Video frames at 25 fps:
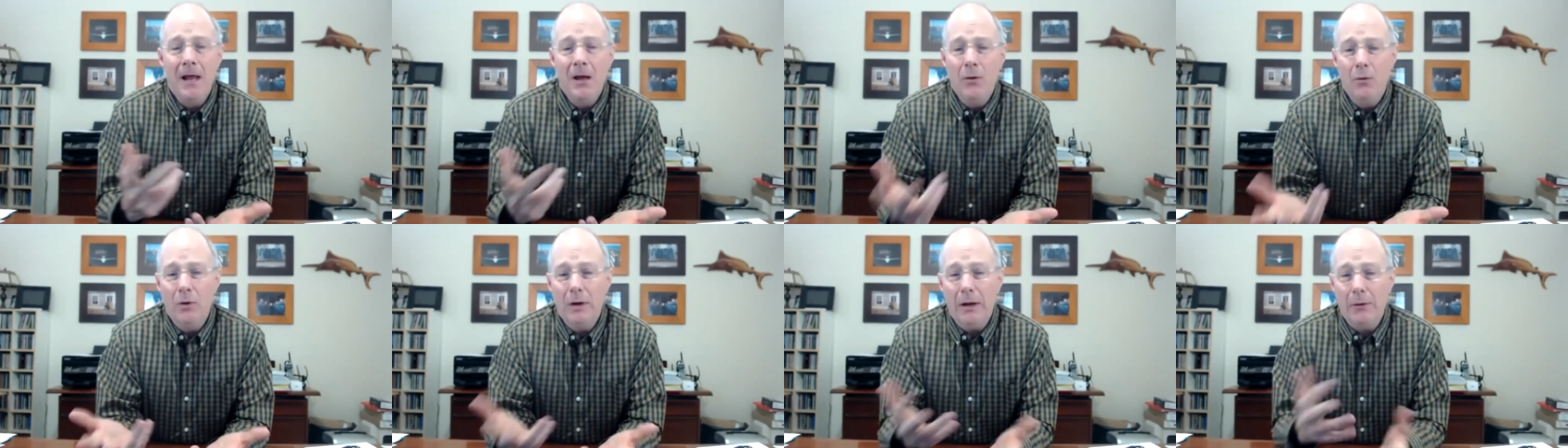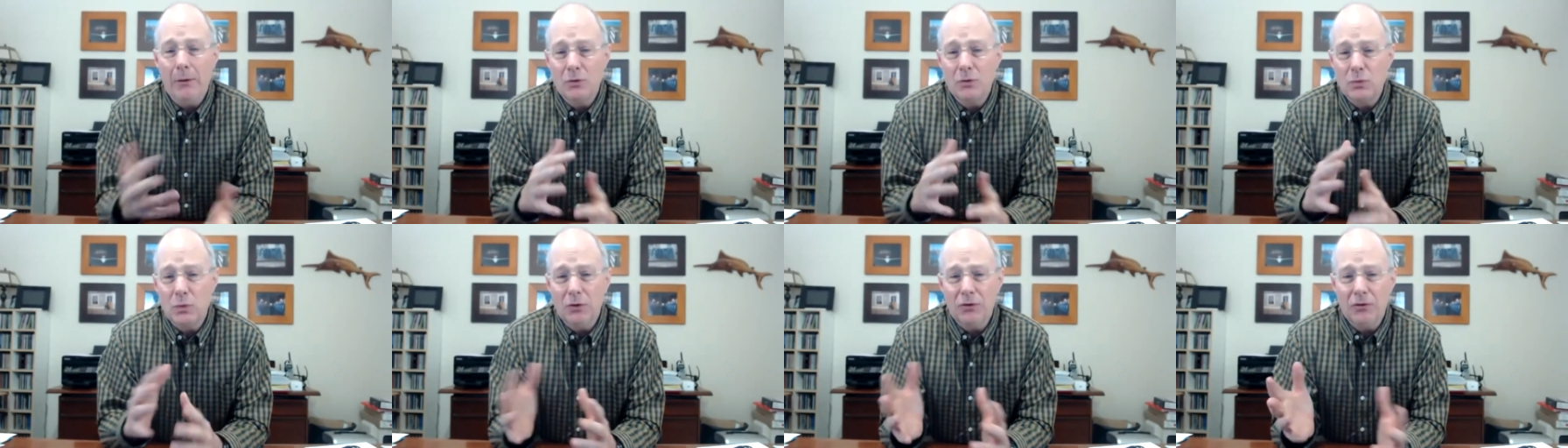When I
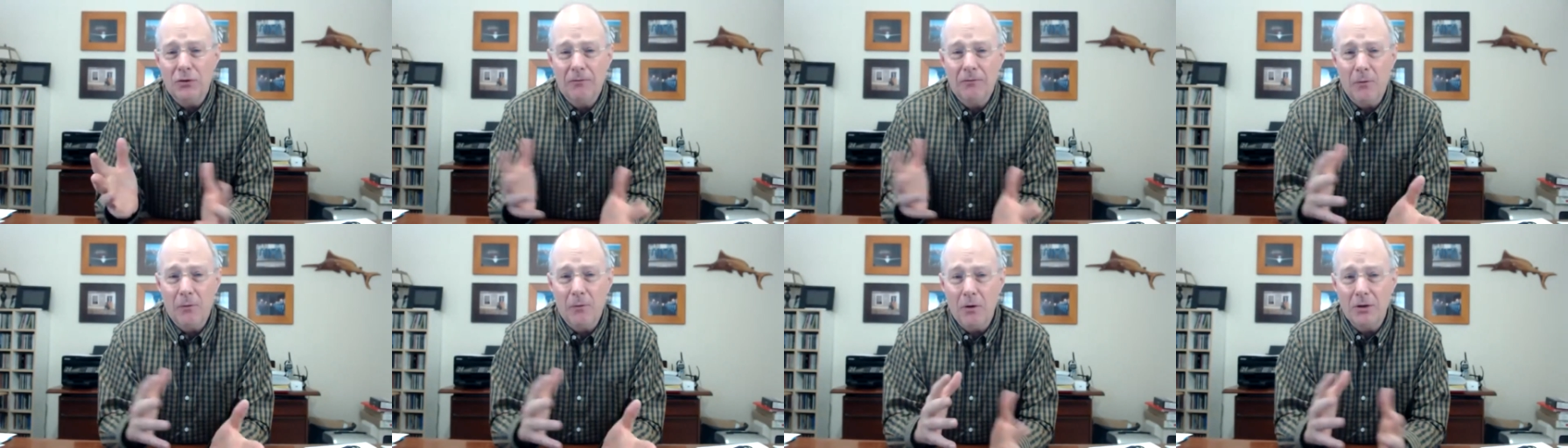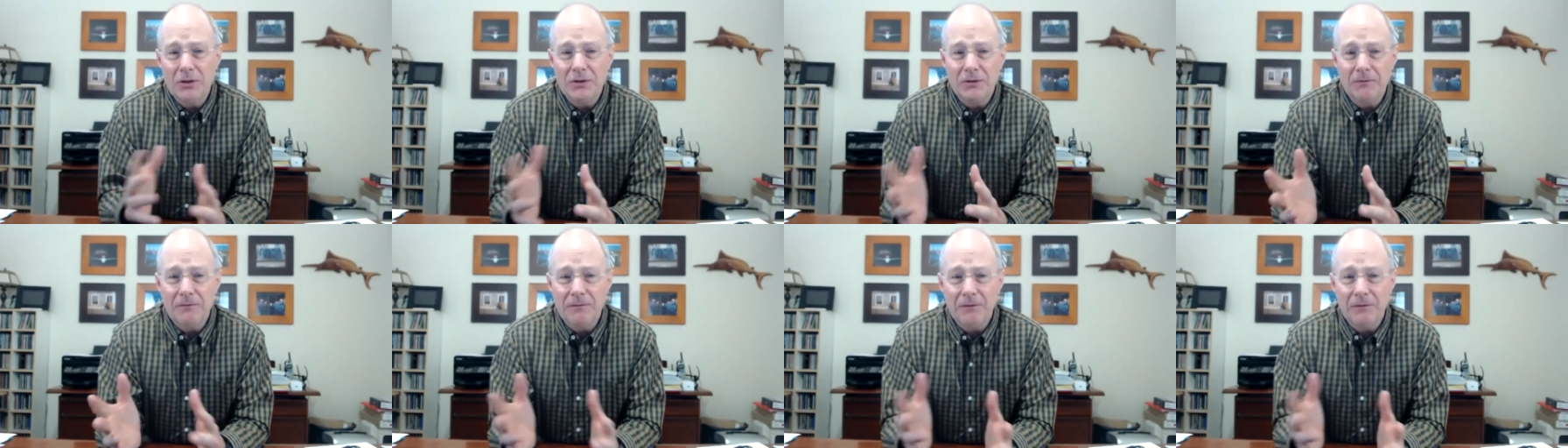was with the
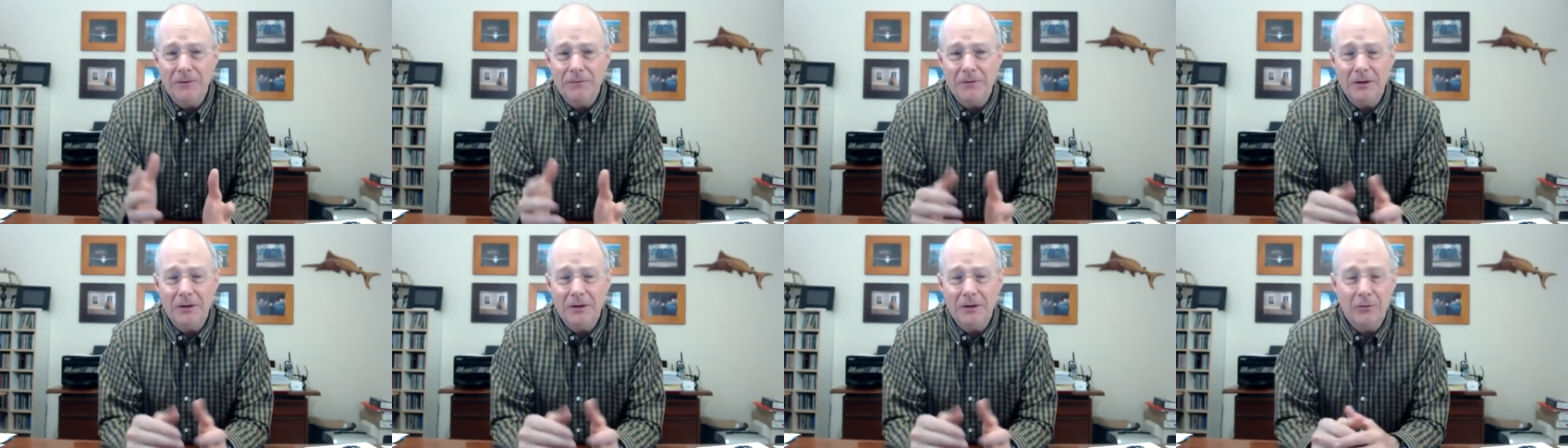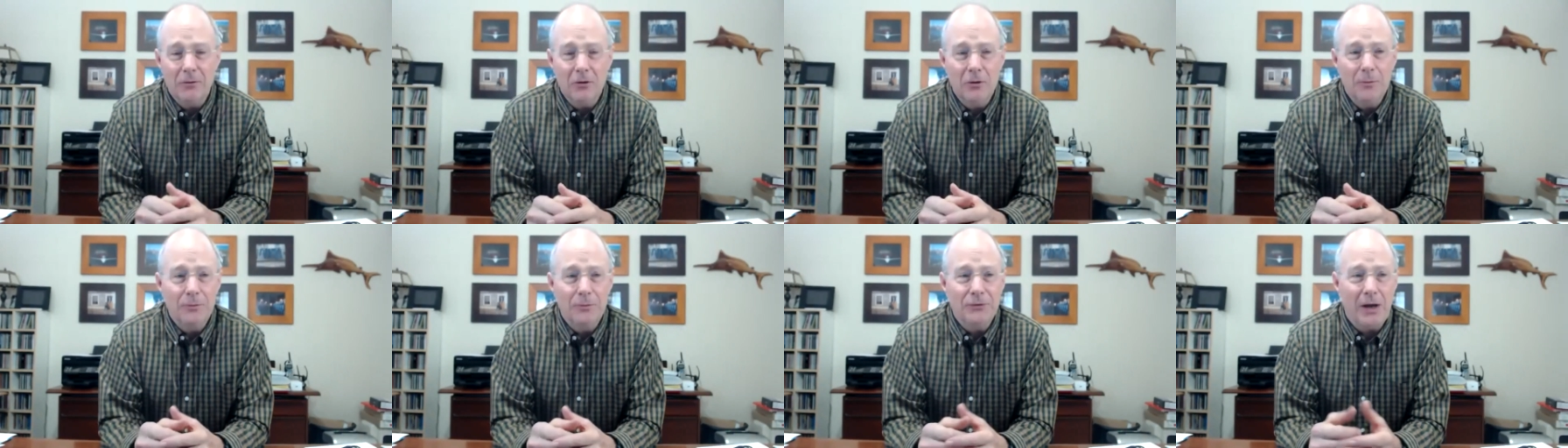Fortune 50
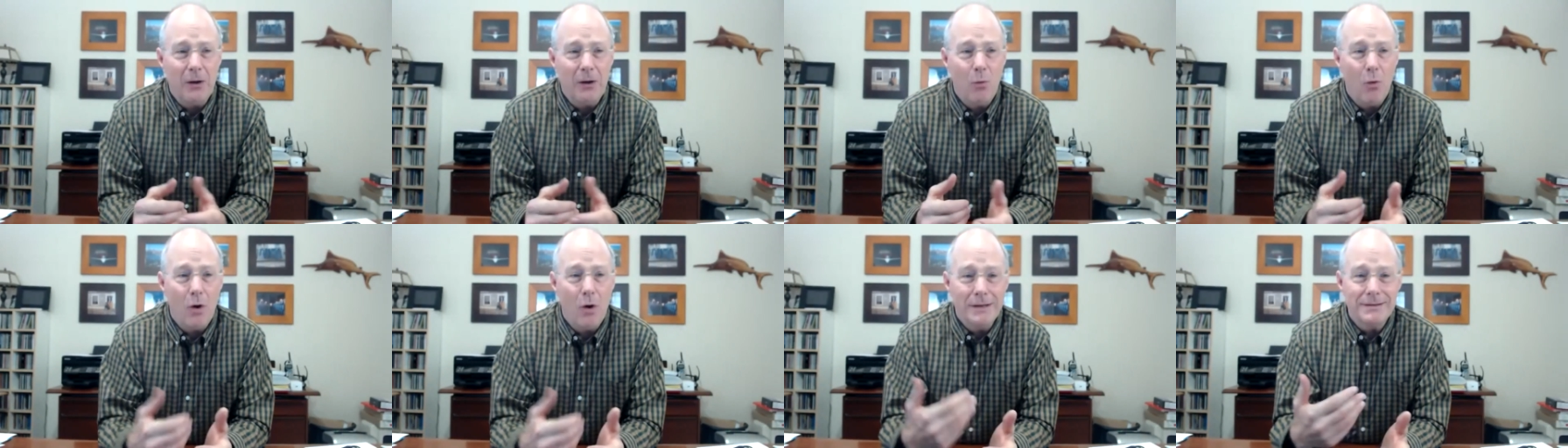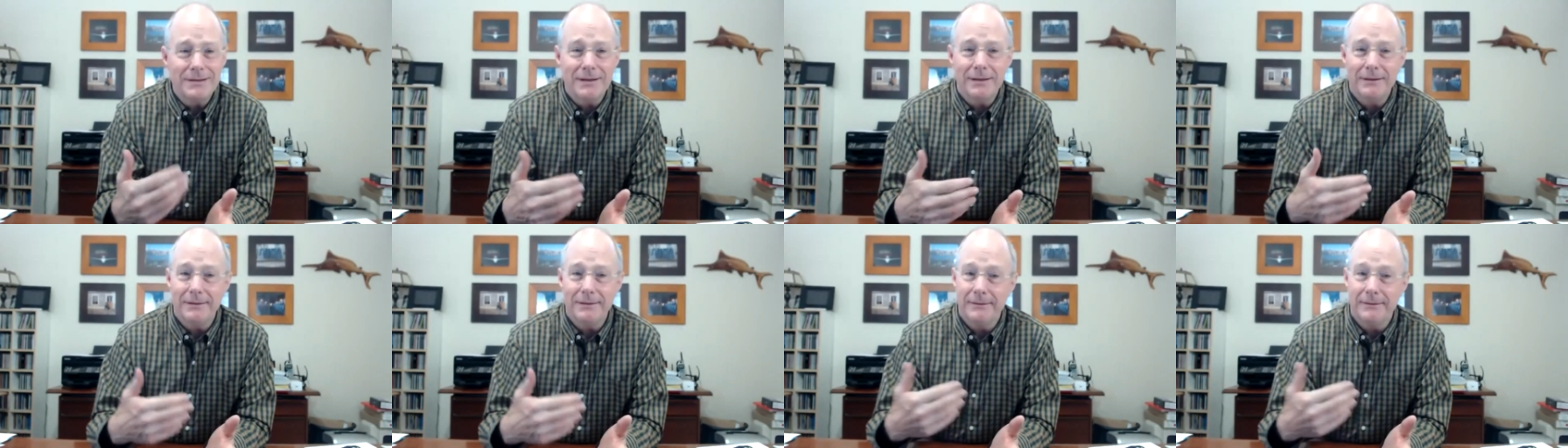groups, I
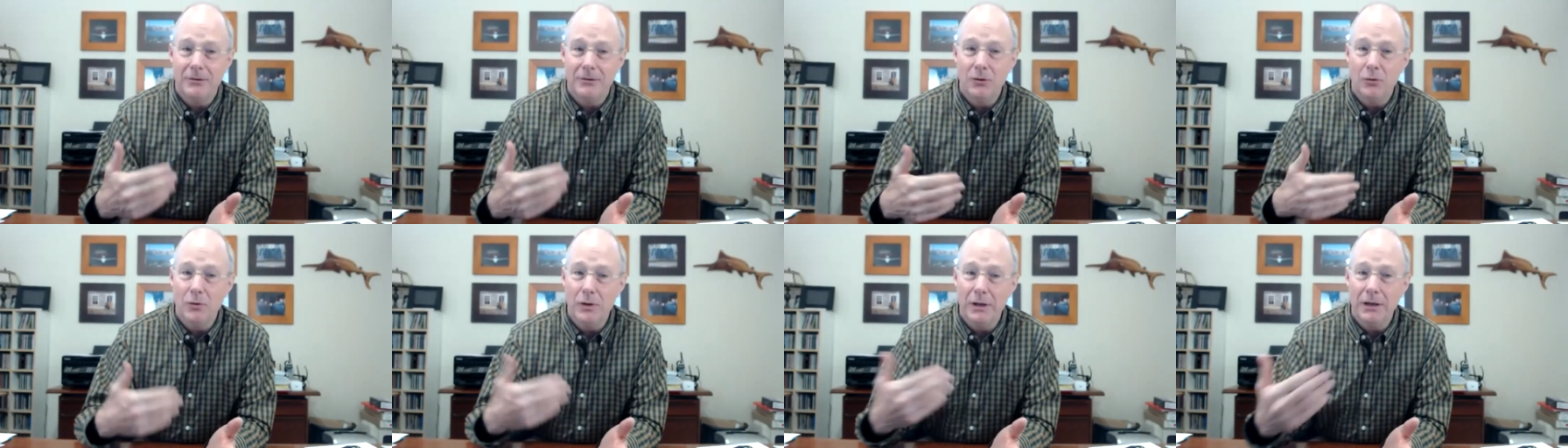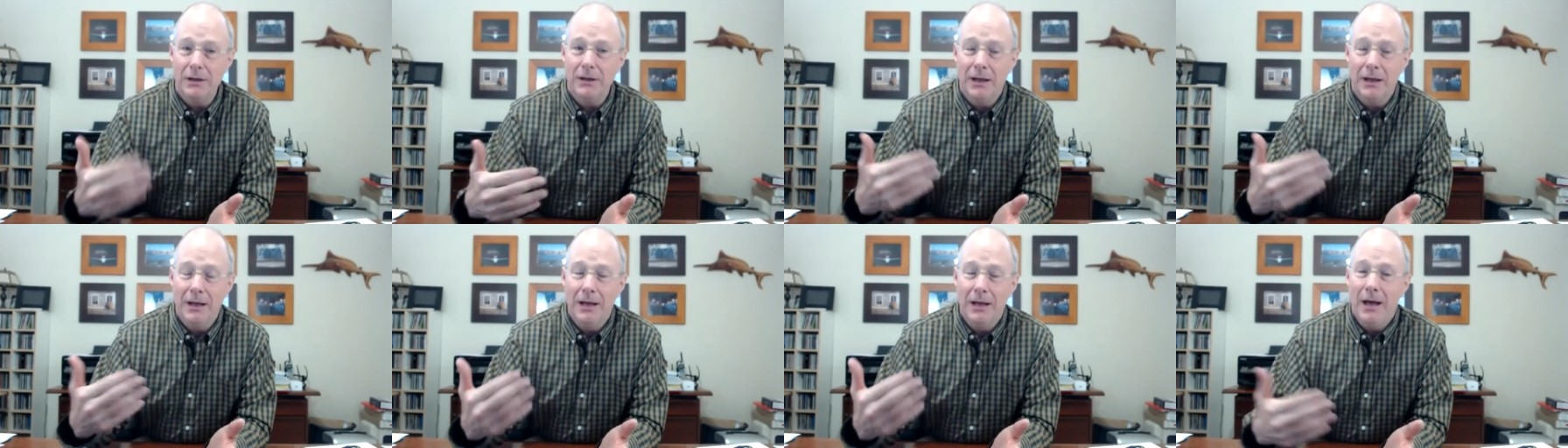wasn't
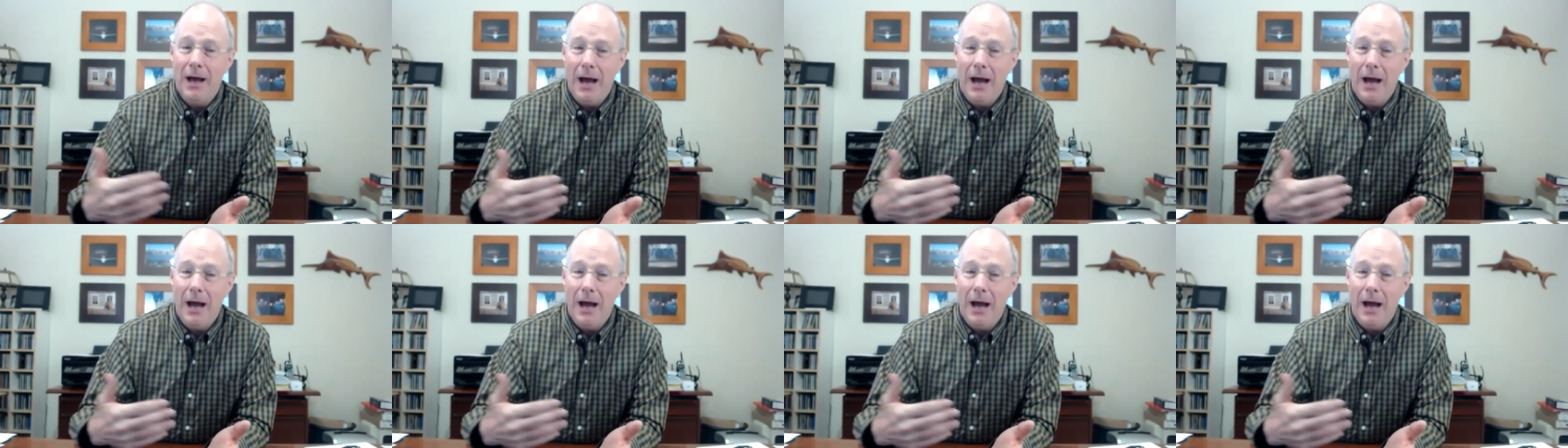doing,